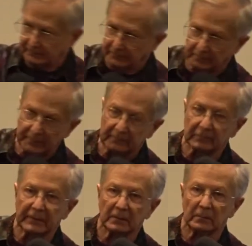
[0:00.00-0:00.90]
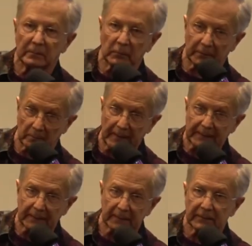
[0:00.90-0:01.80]
the big reel, when they're
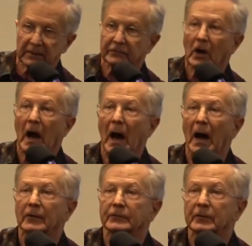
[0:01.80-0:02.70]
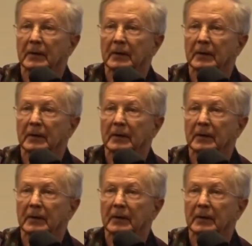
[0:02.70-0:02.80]
making it, it's hot.